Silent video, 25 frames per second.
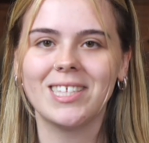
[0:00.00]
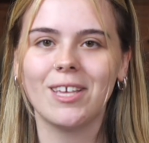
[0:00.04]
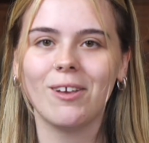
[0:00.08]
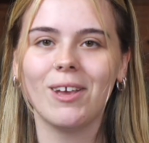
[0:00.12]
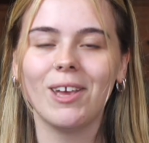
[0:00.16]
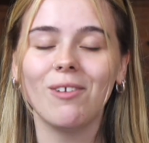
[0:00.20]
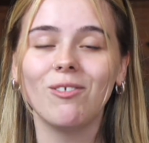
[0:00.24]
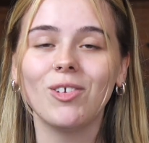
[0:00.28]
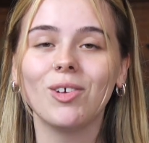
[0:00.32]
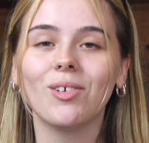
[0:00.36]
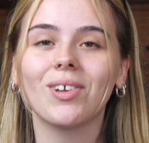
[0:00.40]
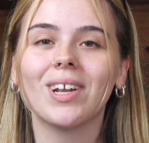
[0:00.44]
So
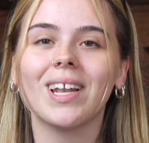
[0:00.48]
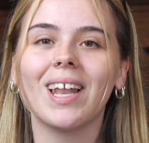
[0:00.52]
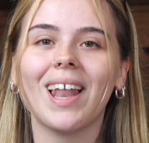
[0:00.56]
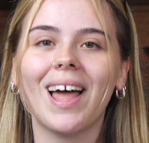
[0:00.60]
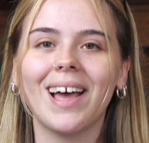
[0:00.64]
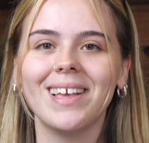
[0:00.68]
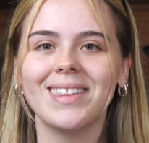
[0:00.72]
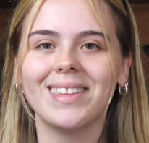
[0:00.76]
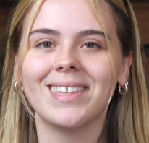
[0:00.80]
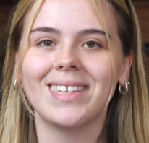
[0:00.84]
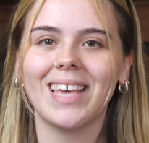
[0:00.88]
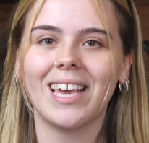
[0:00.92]
if you would
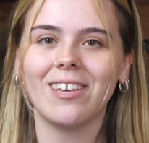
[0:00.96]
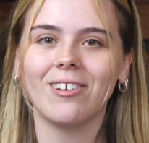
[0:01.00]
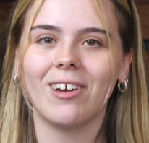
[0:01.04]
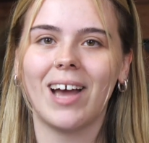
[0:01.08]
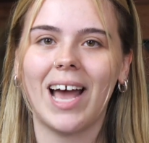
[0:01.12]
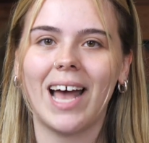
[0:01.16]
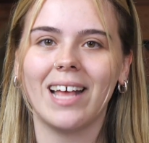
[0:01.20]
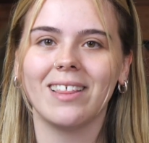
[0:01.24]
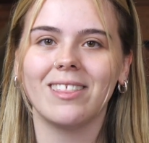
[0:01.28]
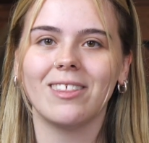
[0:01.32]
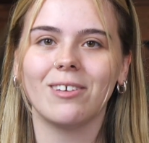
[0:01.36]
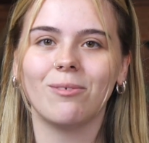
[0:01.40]
like to get your
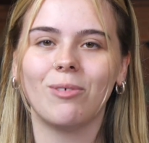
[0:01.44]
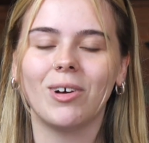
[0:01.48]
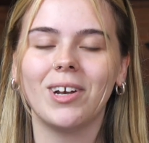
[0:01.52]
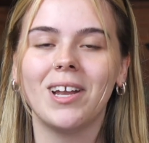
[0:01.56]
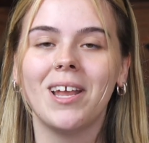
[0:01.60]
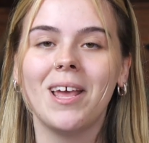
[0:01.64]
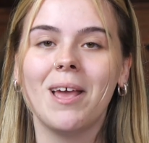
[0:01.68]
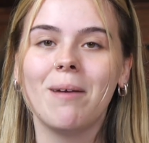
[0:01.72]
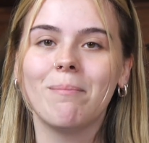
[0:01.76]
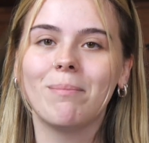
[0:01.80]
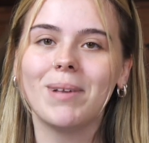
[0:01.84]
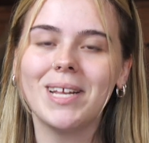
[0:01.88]
hands on
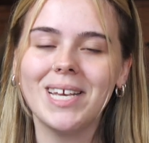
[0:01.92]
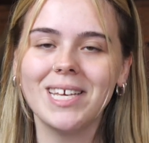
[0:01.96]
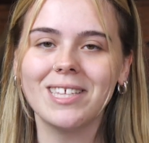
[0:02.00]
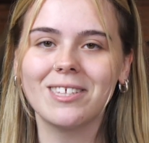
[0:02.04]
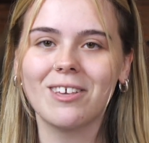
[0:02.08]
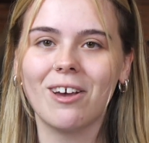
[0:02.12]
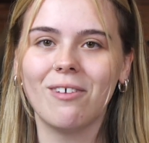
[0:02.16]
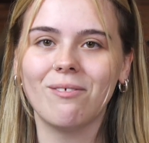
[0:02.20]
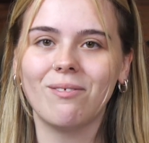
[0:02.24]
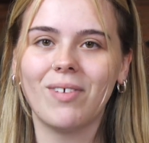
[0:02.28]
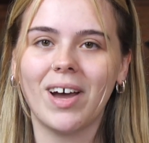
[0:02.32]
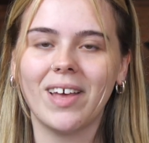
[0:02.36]
one, please
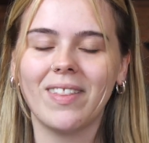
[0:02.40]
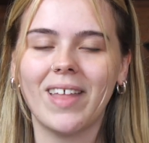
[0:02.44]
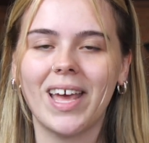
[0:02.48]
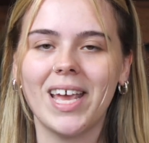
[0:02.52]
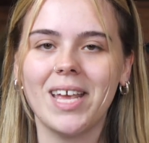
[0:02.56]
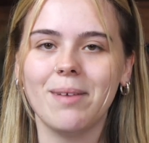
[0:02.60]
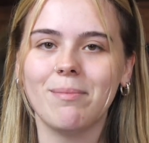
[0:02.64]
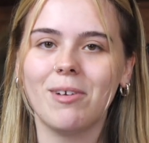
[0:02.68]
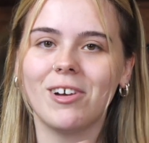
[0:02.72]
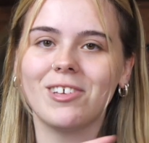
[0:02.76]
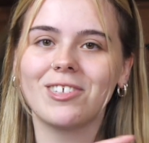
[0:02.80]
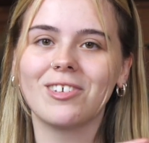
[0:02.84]
go and find that
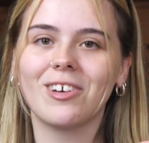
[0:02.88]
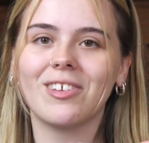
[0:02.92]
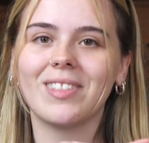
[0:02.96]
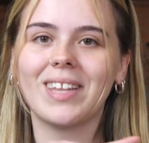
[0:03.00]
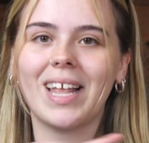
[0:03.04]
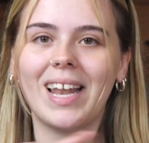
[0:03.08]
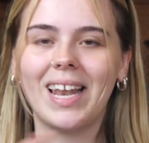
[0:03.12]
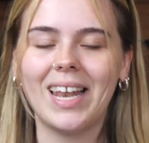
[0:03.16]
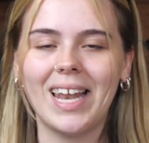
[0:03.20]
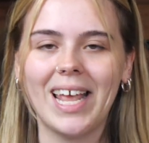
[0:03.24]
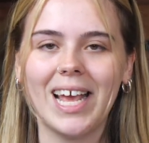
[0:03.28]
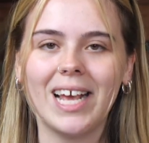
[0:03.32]
email. It's got
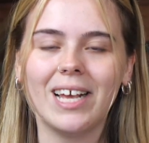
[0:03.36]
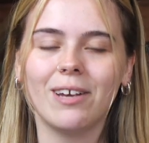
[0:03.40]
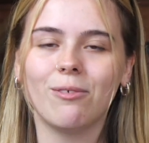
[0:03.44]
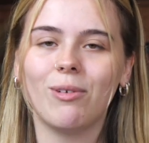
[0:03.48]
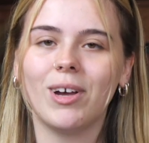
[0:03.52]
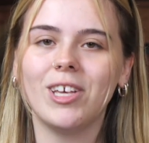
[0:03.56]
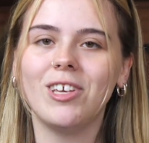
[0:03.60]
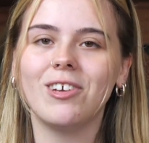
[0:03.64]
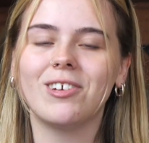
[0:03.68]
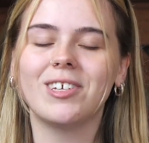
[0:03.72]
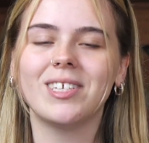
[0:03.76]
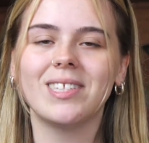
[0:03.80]
the link
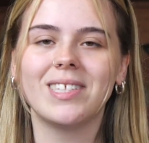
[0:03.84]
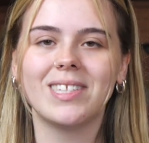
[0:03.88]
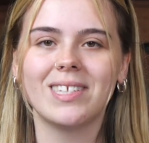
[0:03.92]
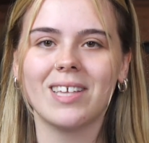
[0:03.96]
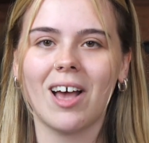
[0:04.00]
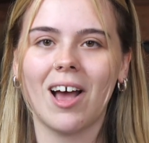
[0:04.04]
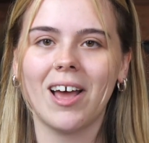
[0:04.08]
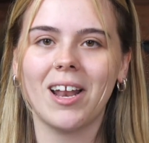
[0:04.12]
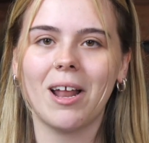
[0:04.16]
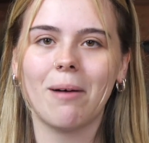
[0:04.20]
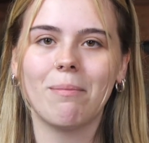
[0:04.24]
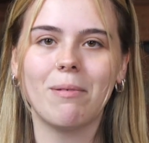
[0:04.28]
where you can
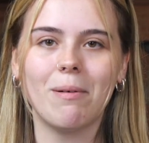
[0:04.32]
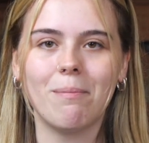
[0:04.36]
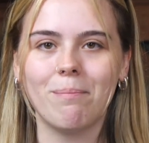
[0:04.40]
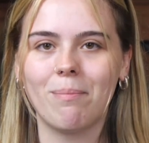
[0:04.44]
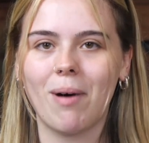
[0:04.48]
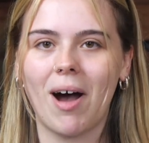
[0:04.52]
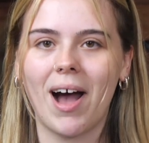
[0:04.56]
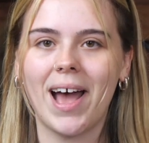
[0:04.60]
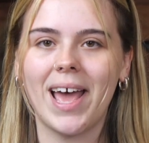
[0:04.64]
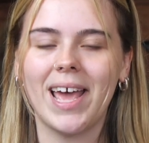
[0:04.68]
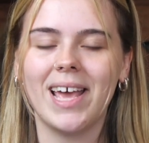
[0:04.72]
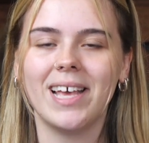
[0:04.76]
sign up and
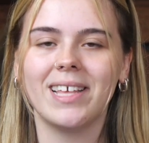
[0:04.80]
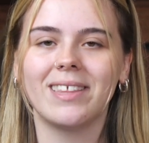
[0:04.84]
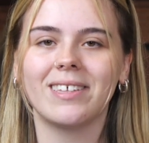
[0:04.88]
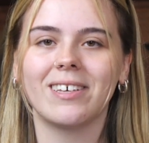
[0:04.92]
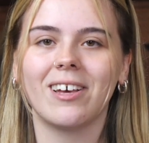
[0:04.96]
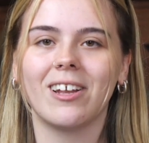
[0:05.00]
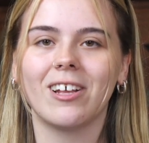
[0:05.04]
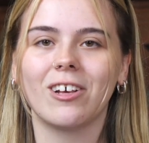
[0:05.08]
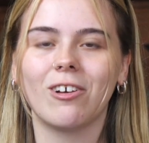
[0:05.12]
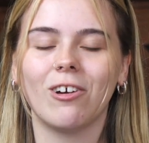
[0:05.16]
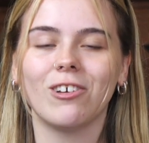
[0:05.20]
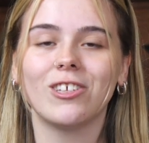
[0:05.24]
buy it. It's
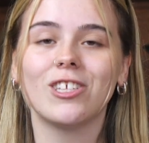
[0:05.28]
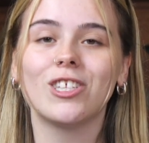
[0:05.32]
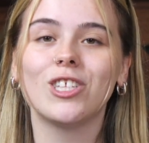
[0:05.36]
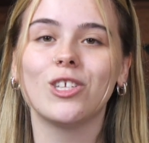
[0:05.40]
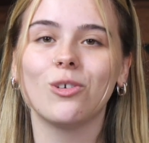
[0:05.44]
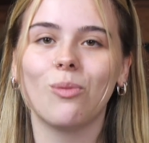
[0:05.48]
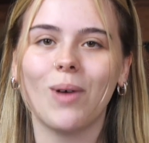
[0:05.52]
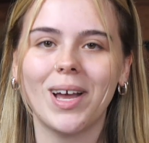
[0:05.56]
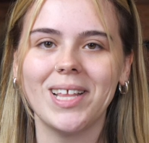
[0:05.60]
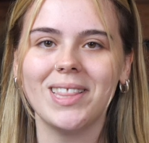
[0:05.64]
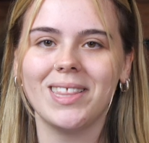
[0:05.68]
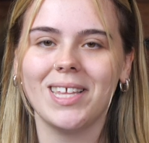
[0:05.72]
going to cost
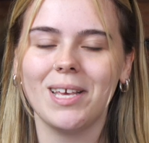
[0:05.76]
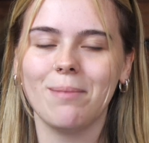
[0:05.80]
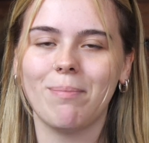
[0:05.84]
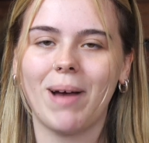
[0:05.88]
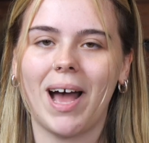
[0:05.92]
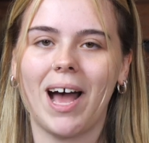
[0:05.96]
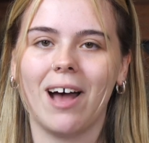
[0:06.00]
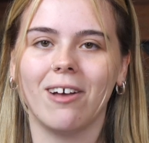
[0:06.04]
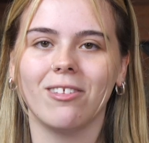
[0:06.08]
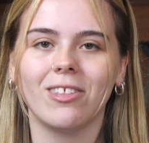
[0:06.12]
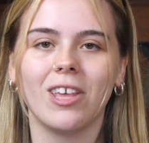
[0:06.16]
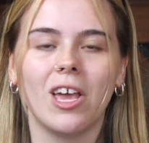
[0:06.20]

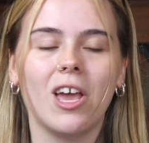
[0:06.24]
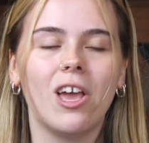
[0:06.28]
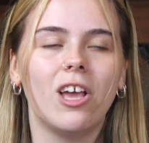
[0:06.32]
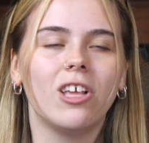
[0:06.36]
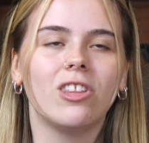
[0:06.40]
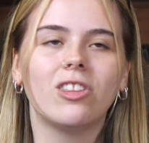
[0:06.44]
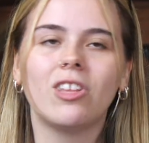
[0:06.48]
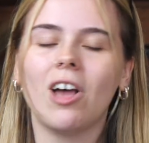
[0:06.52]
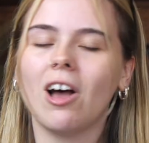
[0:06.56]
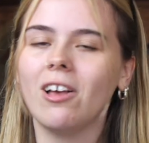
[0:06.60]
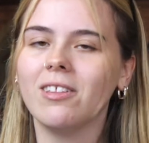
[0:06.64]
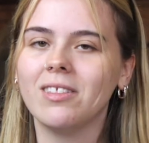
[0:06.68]

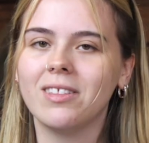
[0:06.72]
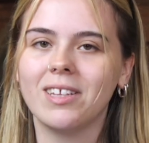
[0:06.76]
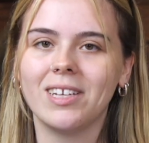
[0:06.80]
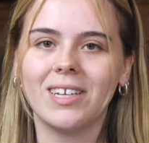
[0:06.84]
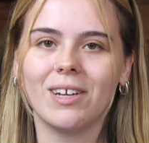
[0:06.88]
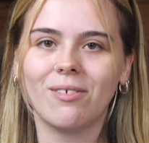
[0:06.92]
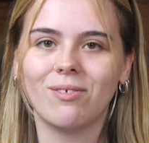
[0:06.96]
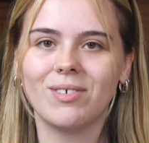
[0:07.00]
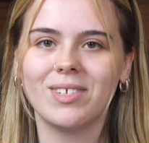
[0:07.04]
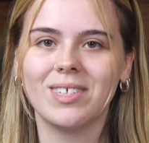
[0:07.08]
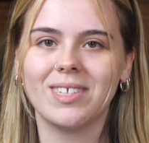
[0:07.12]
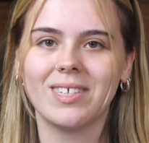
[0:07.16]
£20, tons of
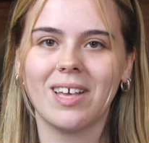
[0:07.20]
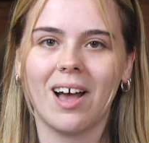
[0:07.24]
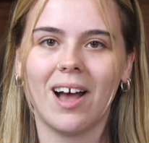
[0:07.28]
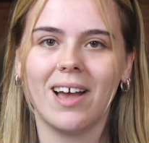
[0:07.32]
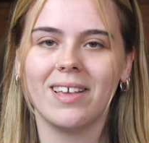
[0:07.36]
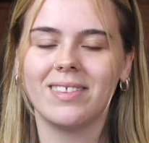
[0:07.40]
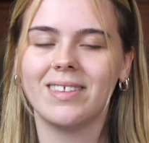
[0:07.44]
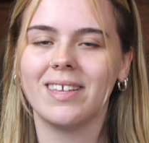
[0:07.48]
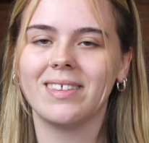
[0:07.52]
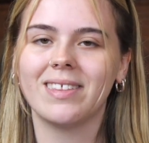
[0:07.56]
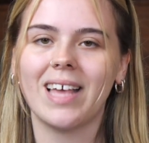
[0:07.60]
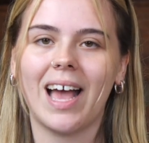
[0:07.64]
different
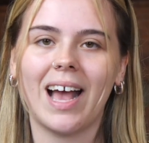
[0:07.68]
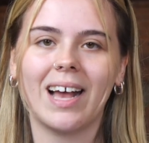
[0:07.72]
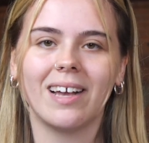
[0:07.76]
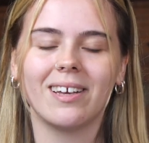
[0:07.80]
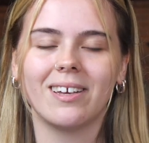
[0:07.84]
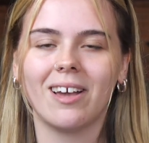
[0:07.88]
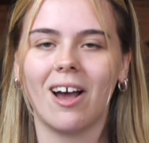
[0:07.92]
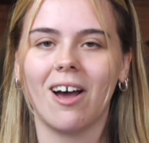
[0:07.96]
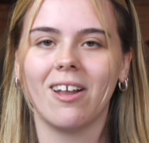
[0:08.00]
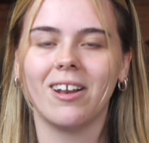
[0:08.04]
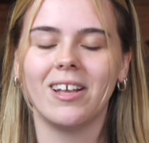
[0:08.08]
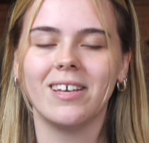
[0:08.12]
sizes
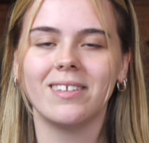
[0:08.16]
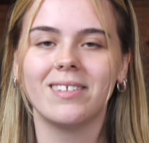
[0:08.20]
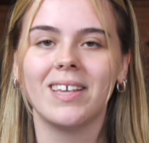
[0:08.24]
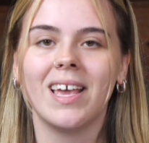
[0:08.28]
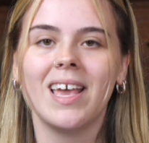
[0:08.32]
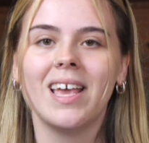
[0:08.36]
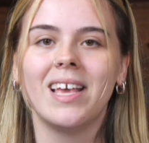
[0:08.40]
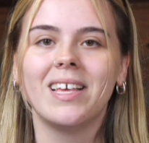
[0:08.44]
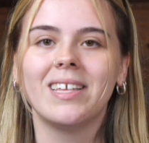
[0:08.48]
and colours.